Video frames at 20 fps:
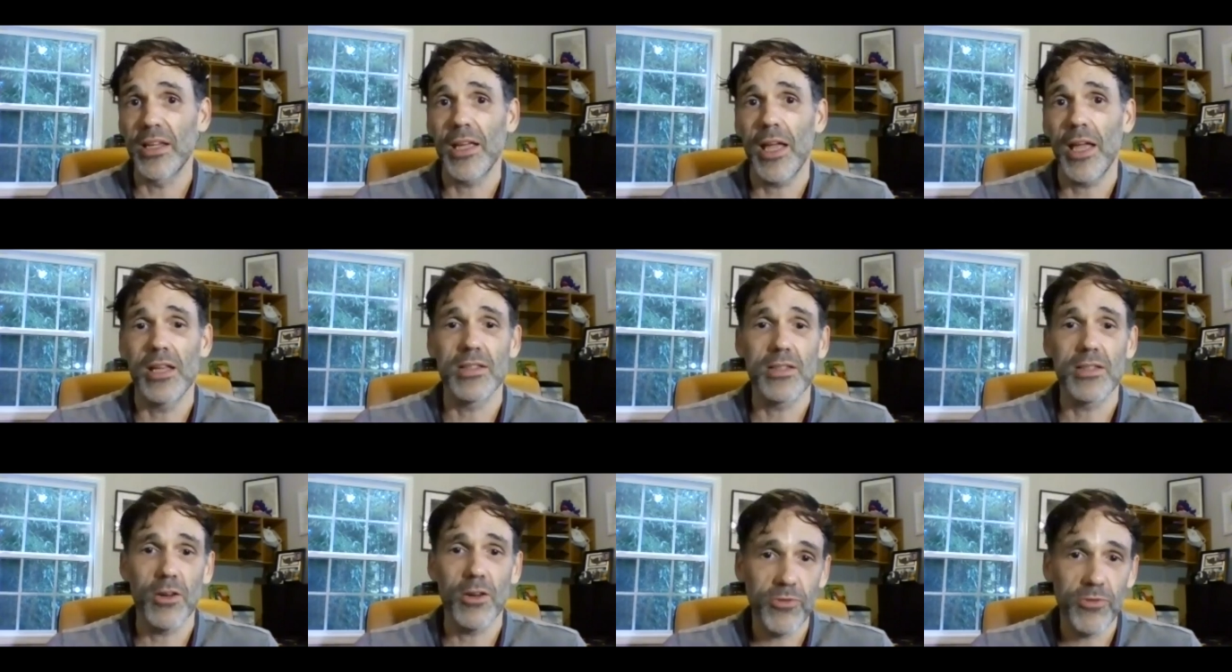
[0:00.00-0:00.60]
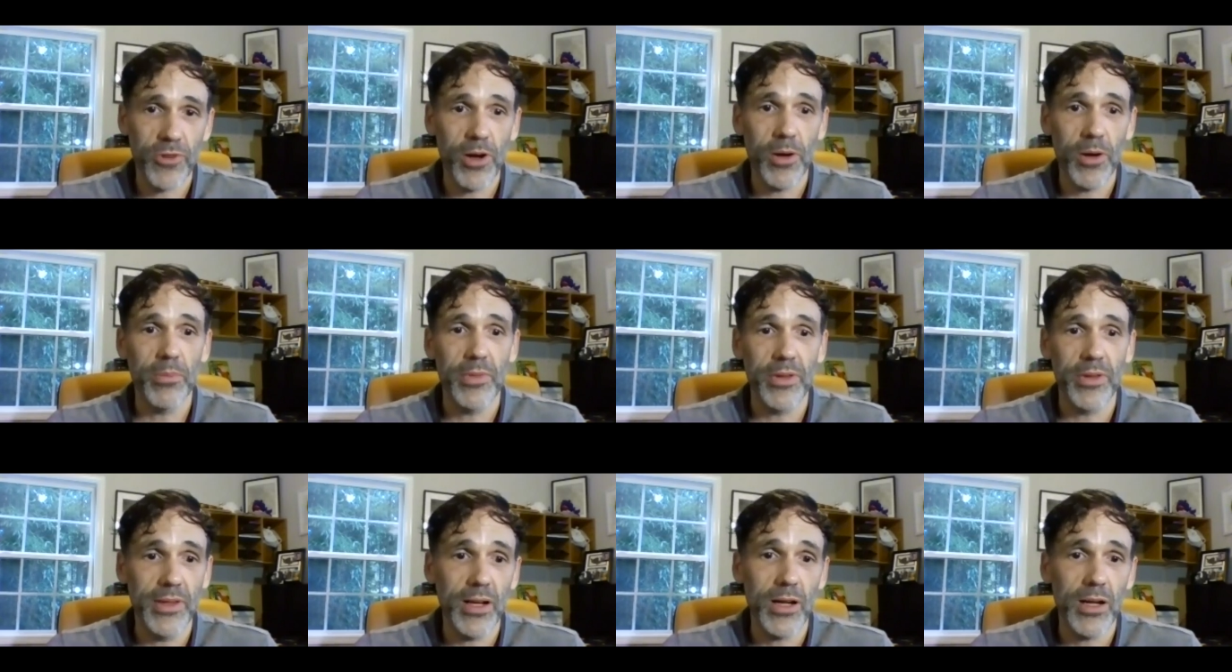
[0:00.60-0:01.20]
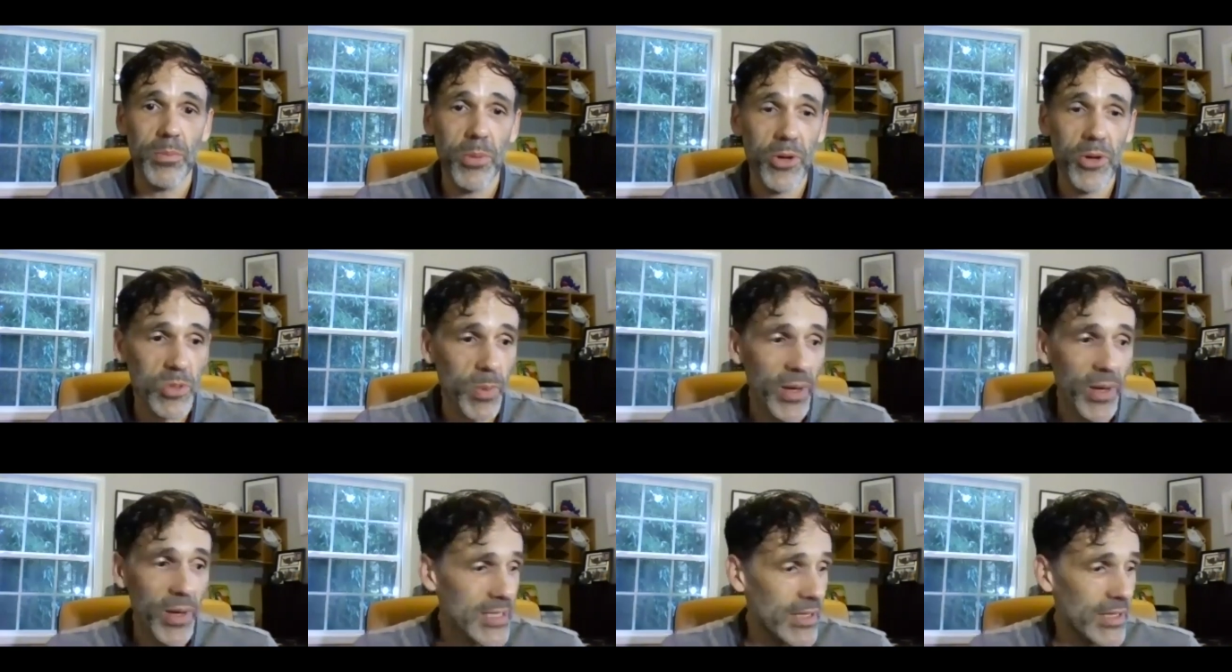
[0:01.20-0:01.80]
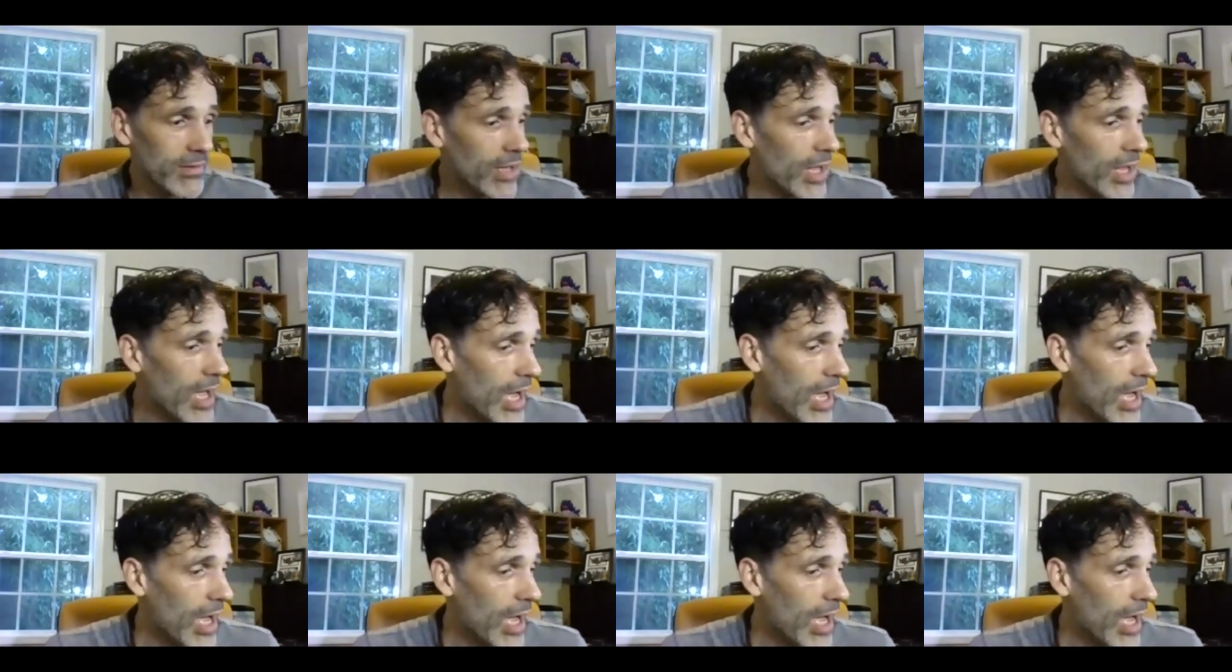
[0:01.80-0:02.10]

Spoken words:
And so from their perspective,